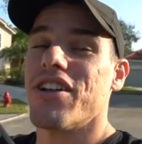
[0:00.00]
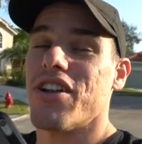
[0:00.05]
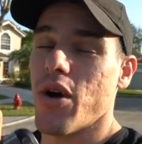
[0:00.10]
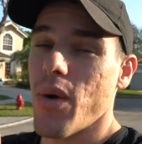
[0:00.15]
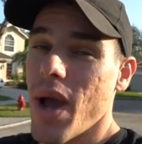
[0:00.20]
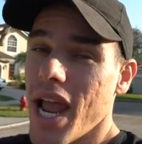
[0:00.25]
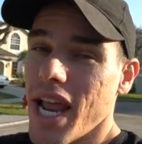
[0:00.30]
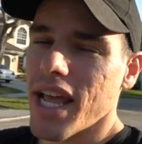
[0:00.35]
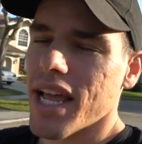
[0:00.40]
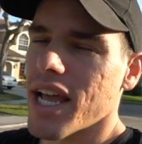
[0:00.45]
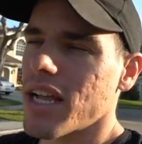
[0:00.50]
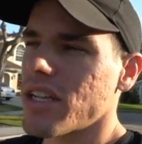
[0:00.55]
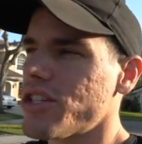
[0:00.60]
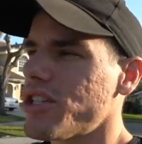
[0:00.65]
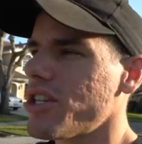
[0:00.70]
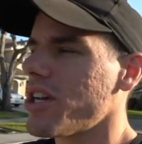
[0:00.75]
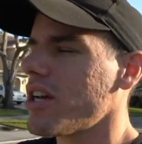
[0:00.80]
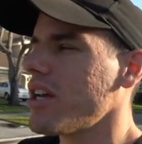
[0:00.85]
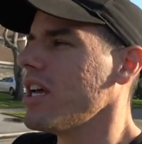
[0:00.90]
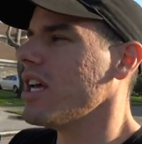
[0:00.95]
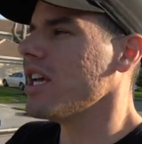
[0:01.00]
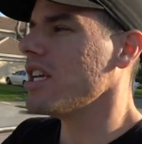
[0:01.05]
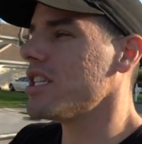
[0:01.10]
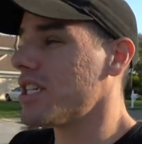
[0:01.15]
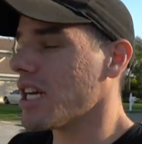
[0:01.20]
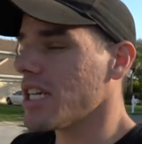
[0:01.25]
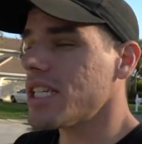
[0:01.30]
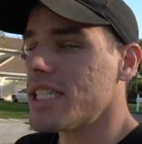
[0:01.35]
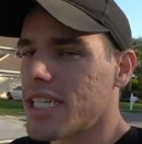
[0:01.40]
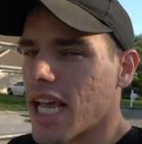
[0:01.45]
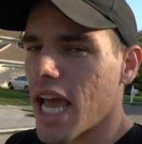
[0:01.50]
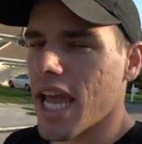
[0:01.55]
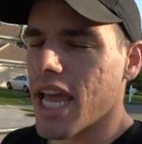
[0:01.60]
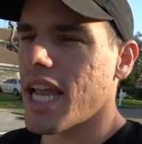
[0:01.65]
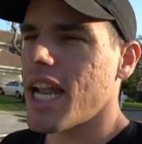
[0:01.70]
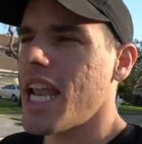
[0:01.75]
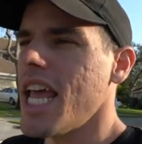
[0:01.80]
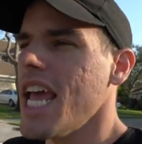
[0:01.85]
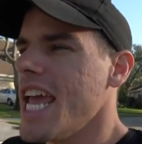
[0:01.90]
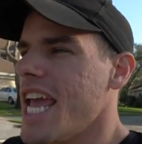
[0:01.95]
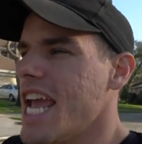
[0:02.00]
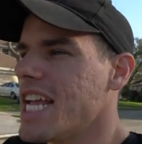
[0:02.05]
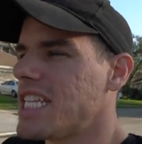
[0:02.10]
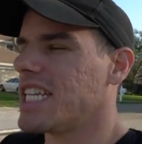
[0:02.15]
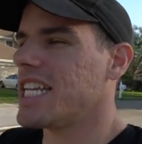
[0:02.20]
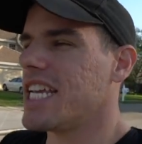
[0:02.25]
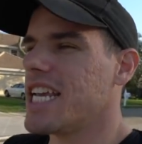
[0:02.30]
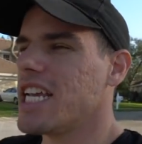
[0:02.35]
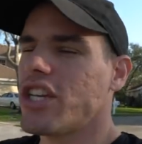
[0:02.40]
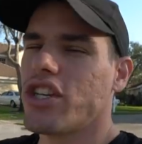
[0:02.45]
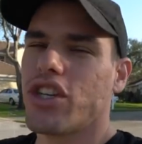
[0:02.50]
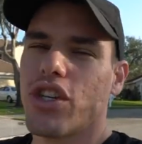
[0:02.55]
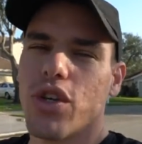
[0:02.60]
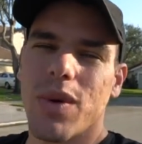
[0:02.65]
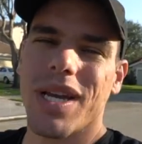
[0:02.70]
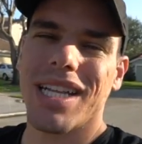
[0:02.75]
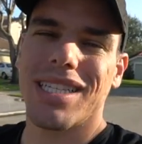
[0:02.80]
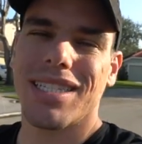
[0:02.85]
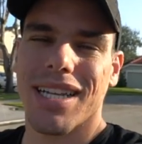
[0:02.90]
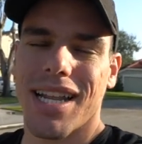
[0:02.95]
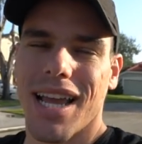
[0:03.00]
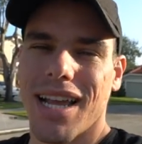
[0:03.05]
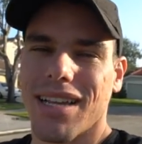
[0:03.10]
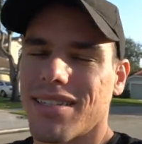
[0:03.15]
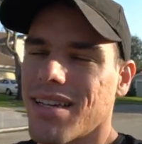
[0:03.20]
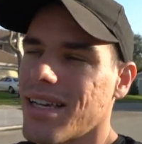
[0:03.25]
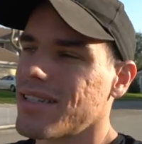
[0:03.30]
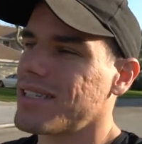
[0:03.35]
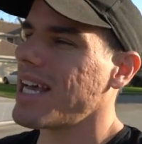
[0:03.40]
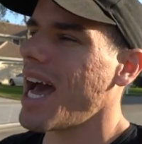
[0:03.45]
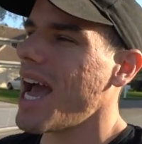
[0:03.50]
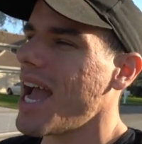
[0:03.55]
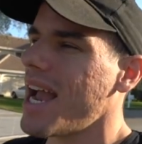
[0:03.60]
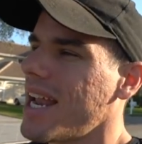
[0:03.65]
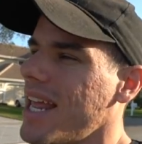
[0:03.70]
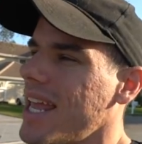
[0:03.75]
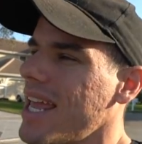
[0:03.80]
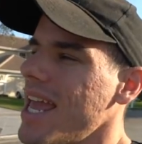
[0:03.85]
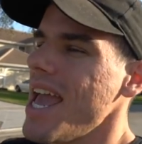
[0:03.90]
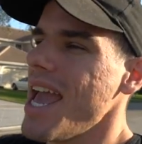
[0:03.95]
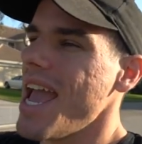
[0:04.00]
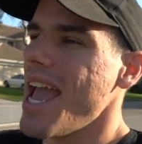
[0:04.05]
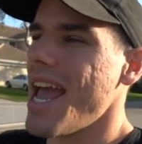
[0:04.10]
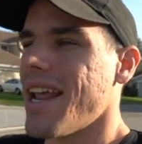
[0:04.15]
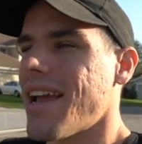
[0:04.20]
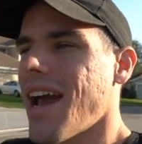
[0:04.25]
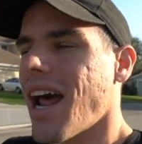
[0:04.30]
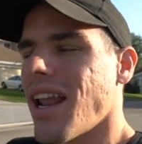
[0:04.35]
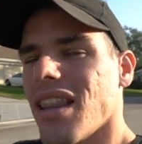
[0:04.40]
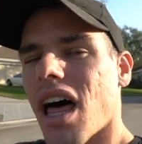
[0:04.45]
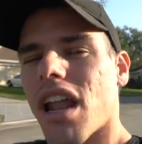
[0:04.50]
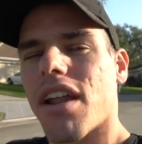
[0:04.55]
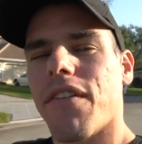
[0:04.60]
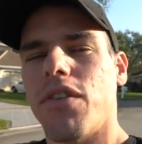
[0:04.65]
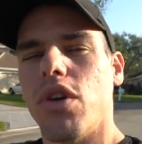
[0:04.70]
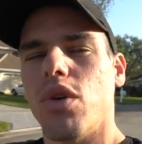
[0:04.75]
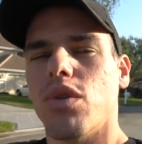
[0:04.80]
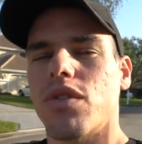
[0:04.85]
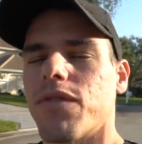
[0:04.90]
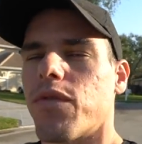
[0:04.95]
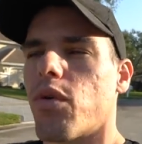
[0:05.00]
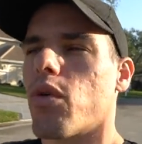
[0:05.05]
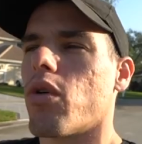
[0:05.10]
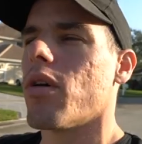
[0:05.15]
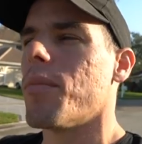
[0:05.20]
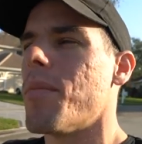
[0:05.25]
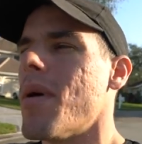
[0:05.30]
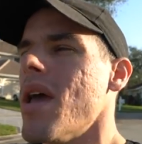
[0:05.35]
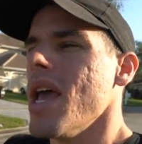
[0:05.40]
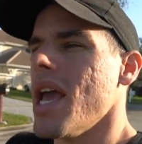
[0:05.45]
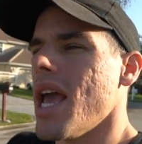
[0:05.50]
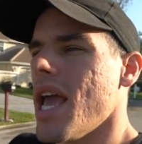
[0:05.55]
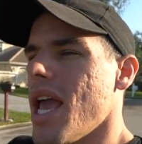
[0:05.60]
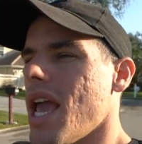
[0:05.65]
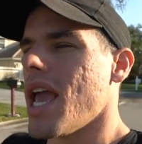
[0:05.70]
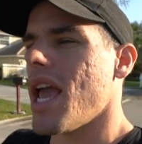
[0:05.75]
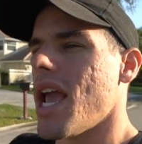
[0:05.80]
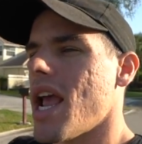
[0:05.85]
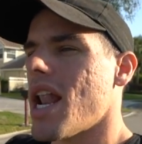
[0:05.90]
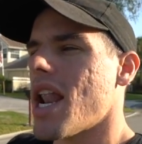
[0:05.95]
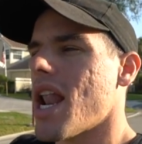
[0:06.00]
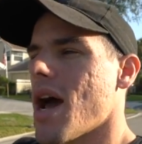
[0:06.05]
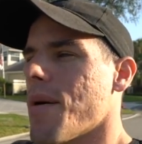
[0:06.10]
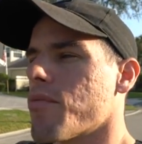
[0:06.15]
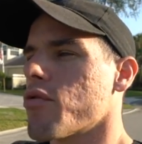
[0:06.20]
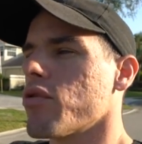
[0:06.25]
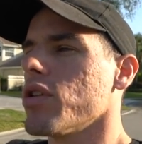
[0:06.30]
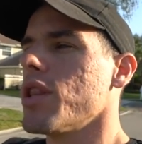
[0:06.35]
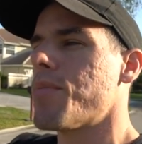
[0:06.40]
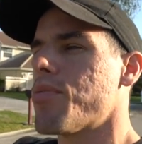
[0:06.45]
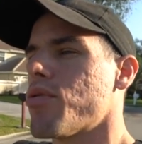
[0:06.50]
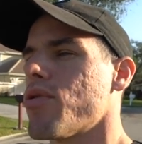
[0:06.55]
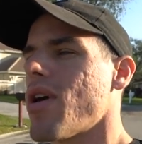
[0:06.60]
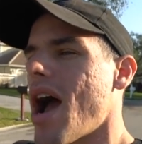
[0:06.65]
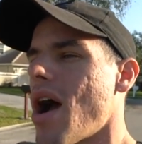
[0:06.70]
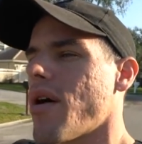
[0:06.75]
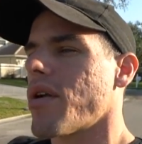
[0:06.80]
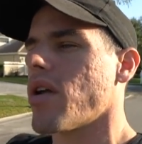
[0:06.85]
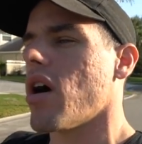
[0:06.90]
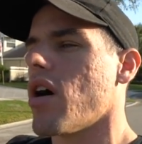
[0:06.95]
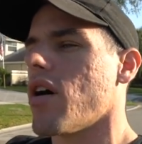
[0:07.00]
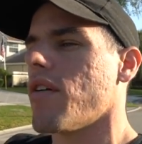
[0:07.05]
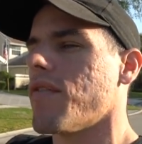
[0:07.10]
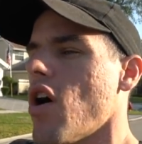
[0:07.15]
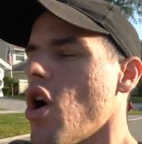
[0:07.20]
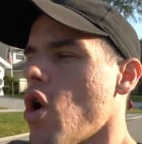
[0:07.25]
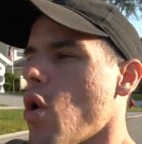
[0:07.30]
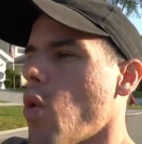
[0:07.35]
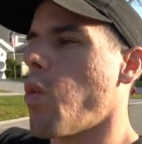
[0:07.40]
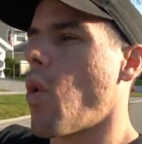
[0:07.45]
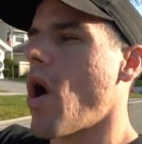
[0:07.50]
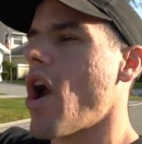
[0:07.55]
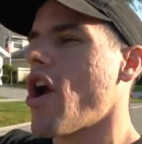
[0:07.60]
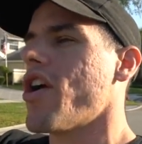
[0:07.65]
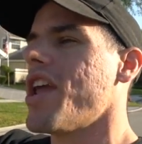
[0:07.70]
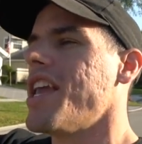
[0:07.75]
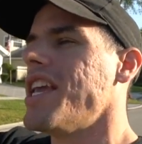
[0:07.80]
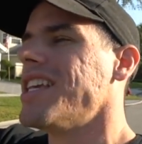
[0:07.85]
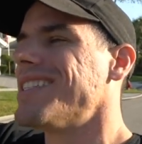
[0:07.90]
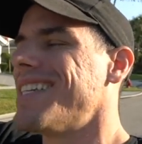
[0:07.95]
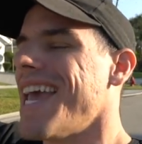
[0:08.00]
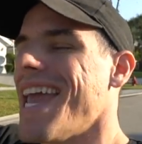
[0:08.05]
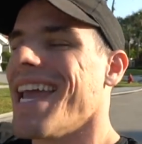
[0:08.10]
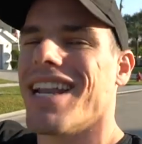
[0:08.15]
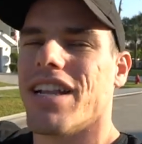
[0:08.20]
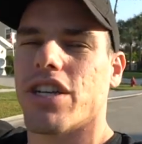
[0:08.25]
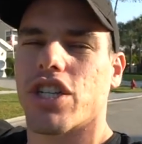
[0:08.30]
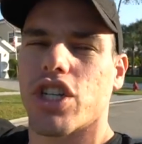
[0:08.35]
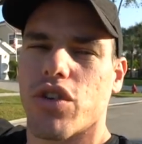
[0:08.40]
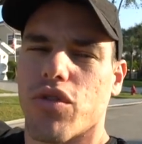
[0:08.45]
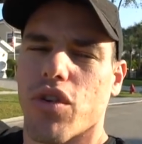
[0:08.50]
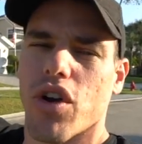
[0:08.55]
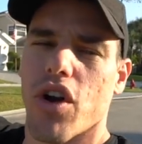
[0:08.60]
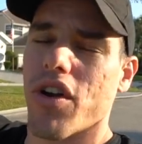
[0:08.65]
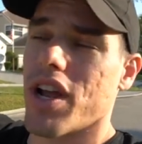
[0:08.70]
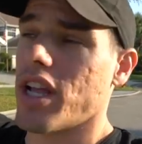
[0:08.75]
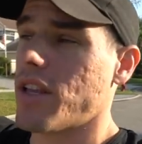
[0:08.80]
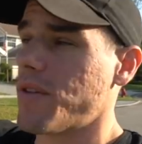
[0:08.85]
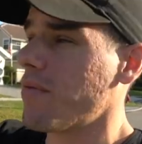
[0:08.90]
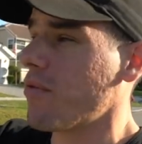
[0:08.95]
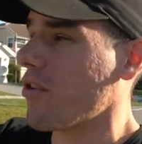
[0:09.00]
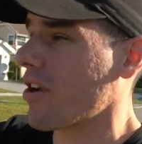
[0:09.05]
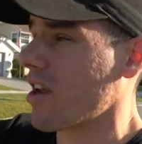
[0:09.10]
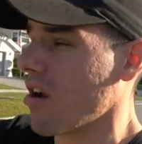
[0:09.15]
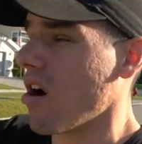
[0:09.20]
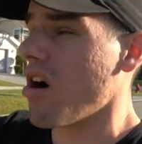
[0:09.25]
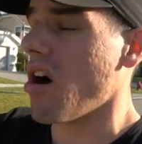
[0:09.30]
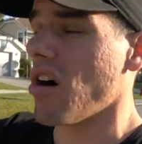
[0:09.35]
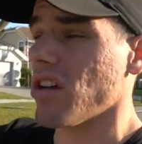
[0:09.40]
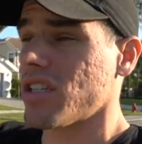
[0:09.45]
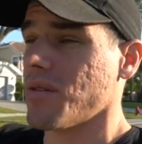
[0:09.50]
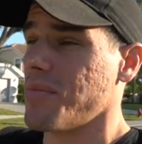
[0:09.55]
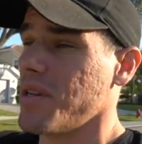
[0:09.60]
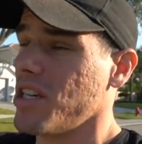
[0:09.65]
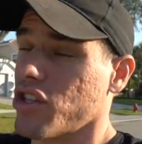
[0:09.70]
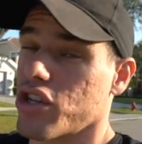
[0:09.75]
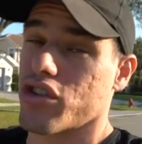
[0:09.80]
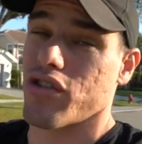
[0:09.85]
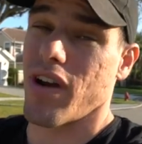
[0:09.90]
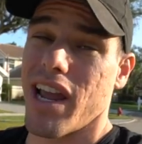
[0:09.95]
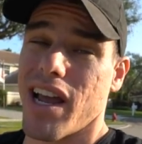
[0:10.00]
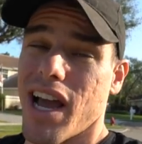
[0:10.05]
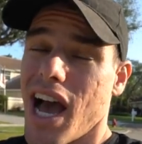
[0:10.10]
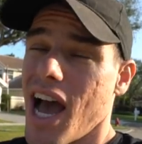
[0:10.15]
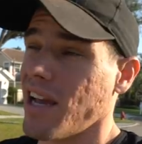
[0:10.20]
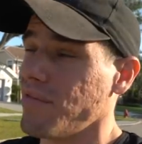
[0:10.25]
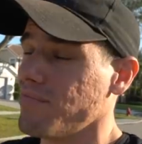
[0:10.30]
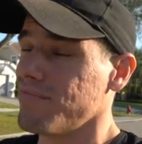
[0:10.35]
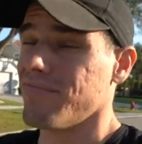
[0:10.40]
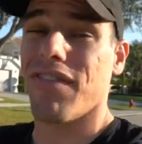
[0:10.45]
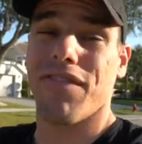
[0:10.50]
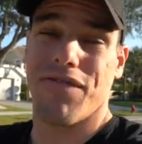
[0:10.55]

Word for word: No hate against you, just saying. It's an issue in today's society, and it got a lot of views for him, and I'm really proud of where he's taken his career. It's freaking awesome. He's a great guy.